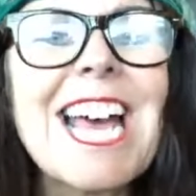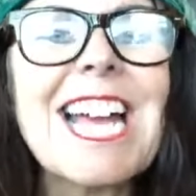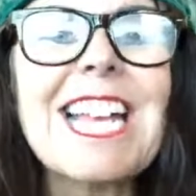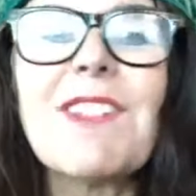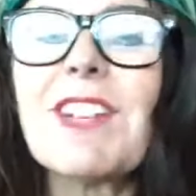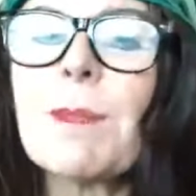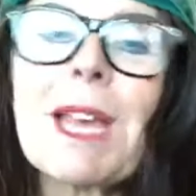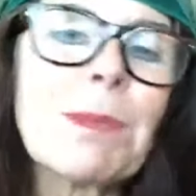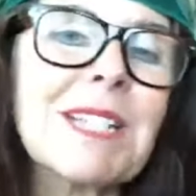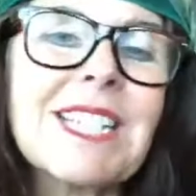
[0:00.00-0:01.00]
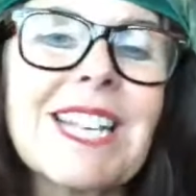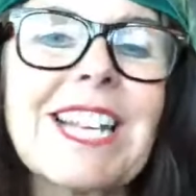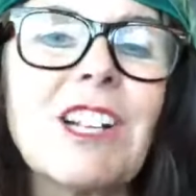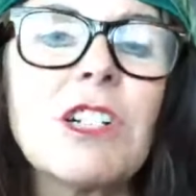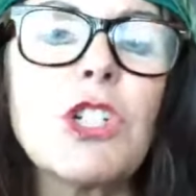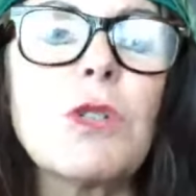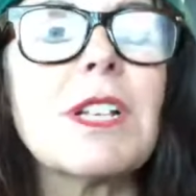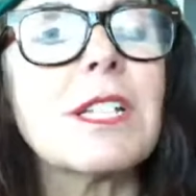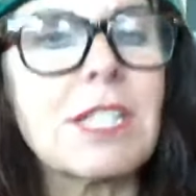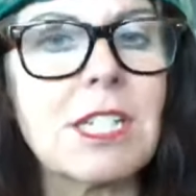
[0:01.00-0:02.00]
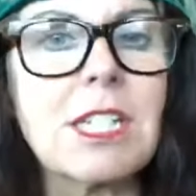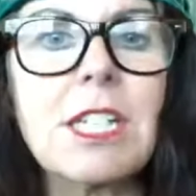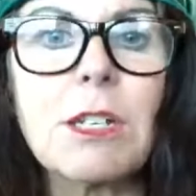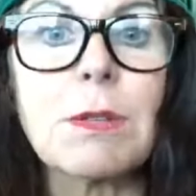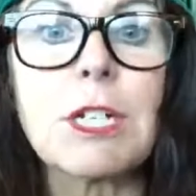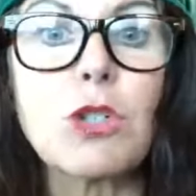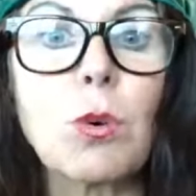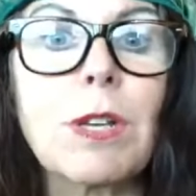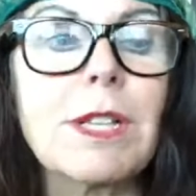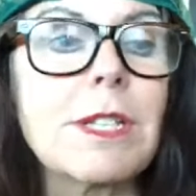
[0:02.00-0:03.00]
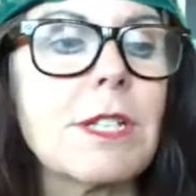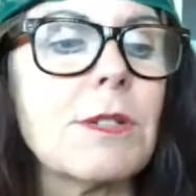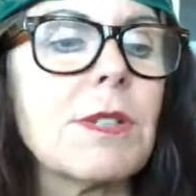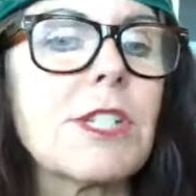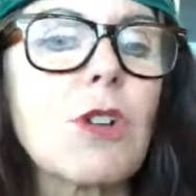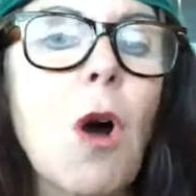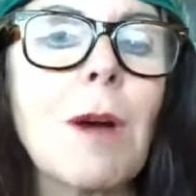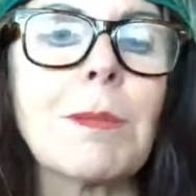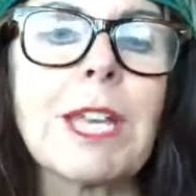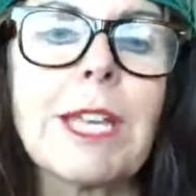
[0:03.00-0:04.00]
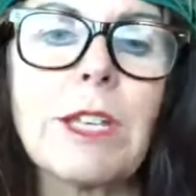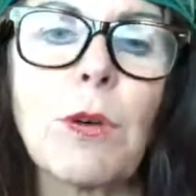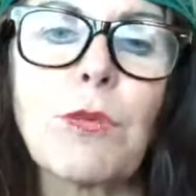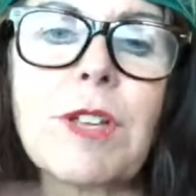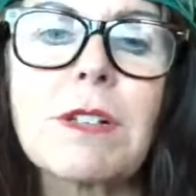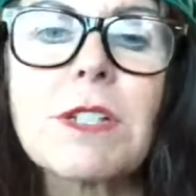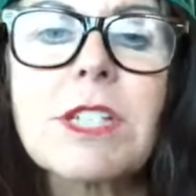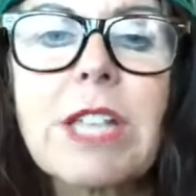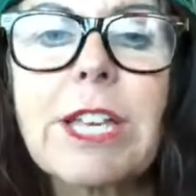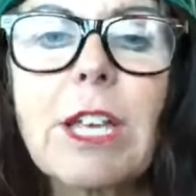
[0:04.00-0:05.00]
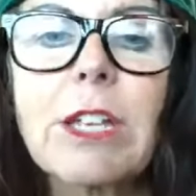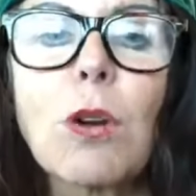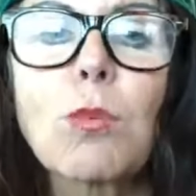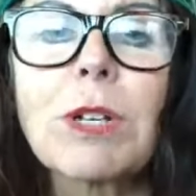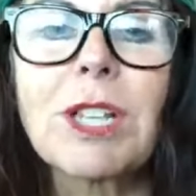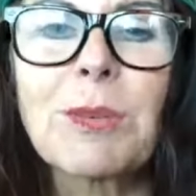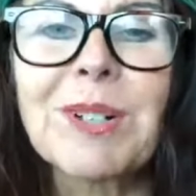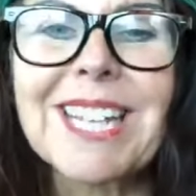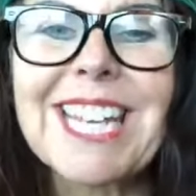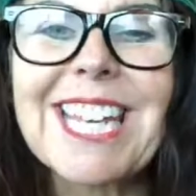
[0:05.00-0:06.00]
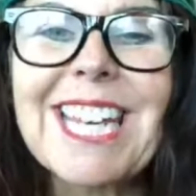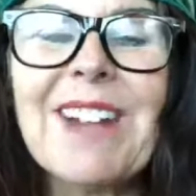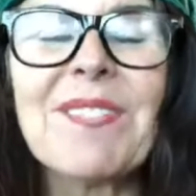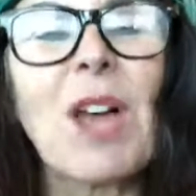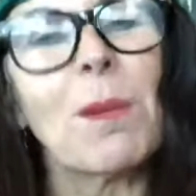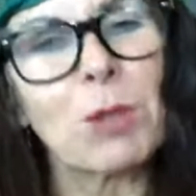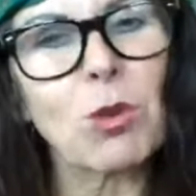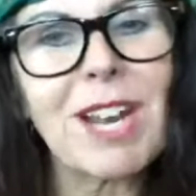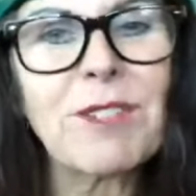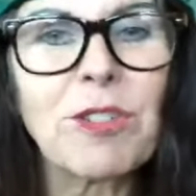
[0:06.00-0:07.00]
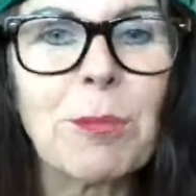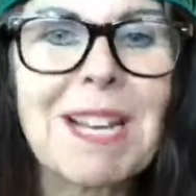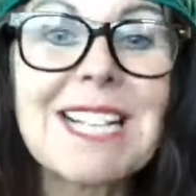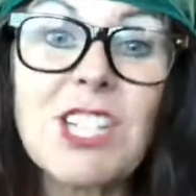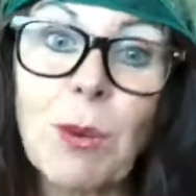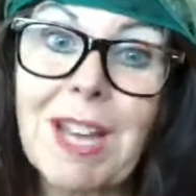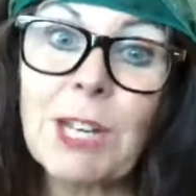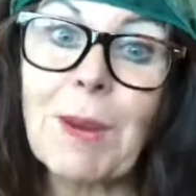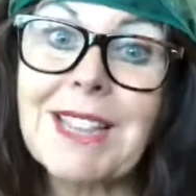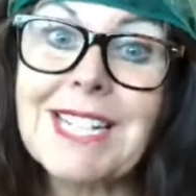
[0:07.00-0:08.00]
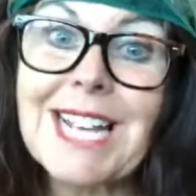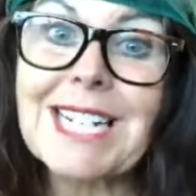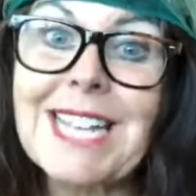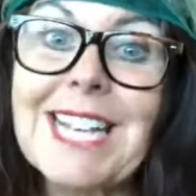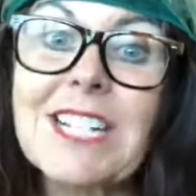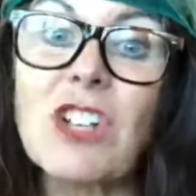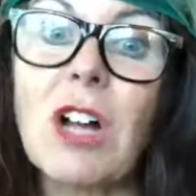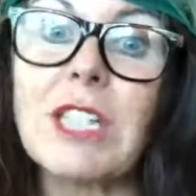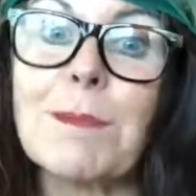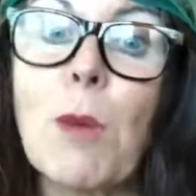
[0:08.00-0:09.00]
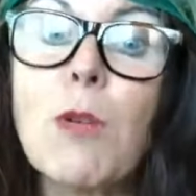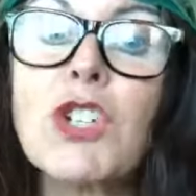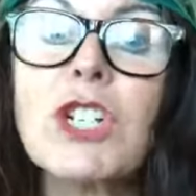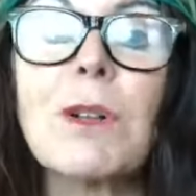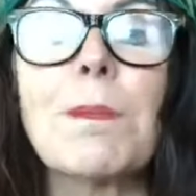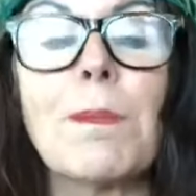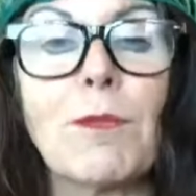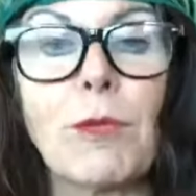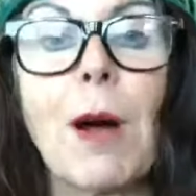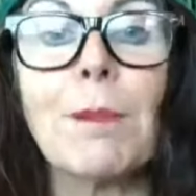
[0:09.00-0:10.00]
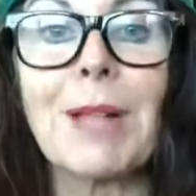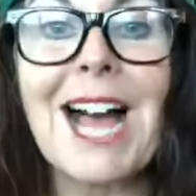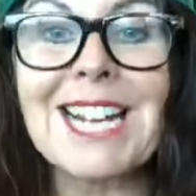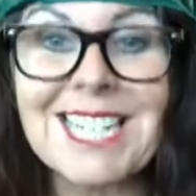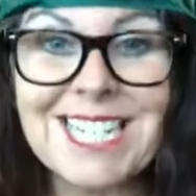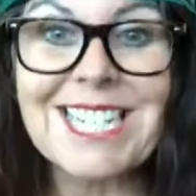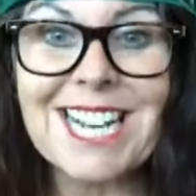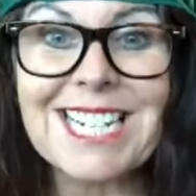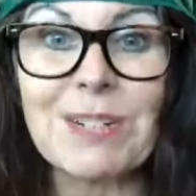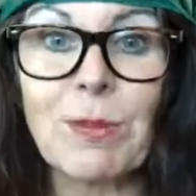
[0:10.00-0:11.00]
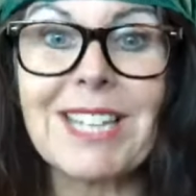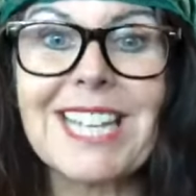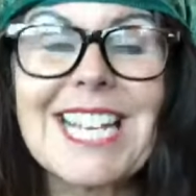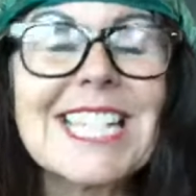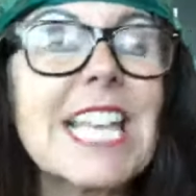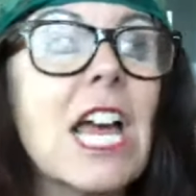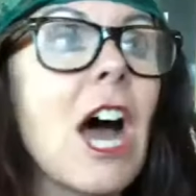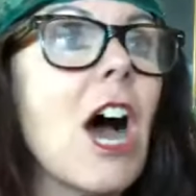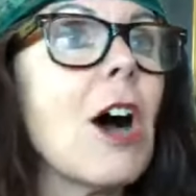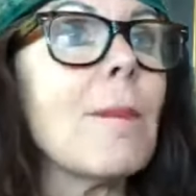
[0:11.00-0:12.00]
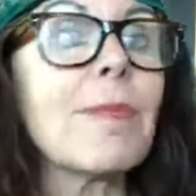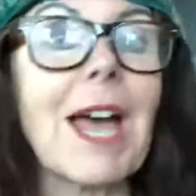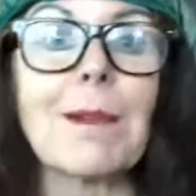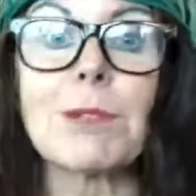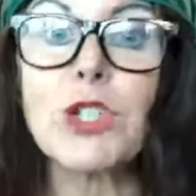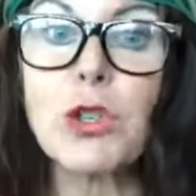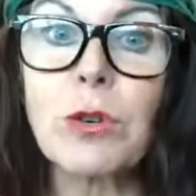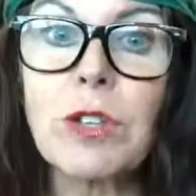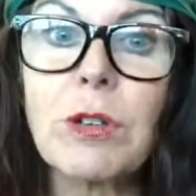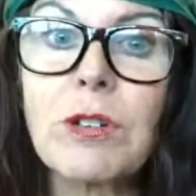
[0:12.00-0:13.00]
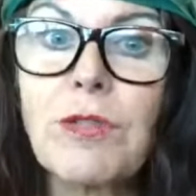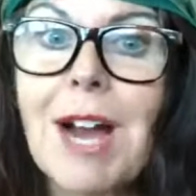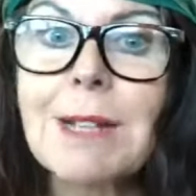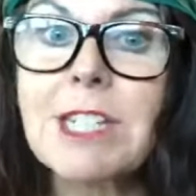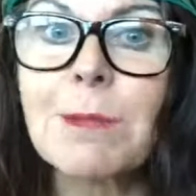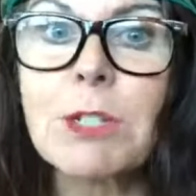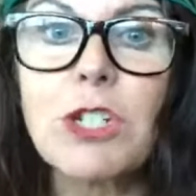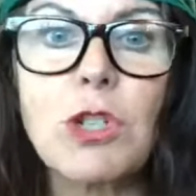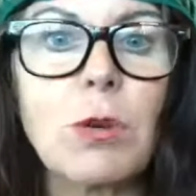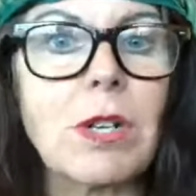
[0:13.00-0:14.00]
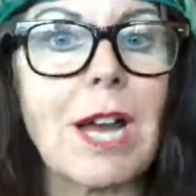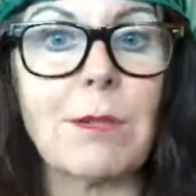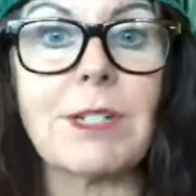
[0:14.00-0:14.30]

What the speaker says: And even to be able to sit here and do this and, enjoy this and do this calmly, feels like, really, really great for me. So anyway, the technique is called emotional a blockage release. I'm sure that you could find someone to do it. I